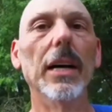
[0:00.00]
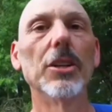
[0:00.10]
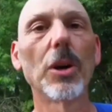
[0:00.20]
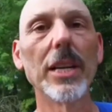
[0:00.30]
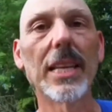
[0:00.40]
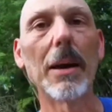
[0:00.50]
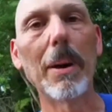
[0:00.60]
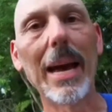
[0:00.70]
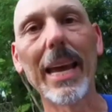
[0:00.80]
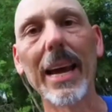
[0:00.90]
traced that
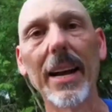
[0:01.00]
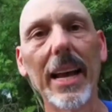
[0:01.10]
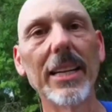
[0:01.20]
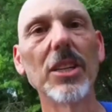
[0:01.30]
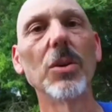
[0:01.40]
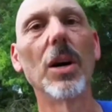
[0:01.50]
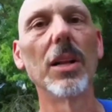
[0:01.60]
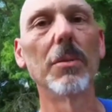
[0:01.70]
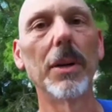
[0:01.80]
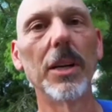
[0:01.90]
back out, had to
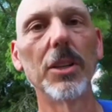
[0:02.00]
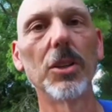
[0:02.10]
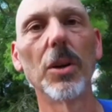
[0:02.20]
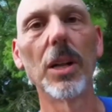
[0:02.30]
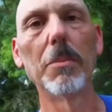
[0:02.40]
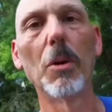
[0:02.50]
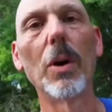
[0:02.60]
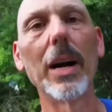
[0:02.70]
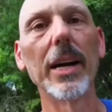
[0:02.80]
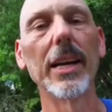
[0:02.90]
undo all of my
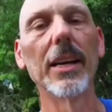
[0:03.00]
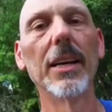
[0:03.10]
wiring,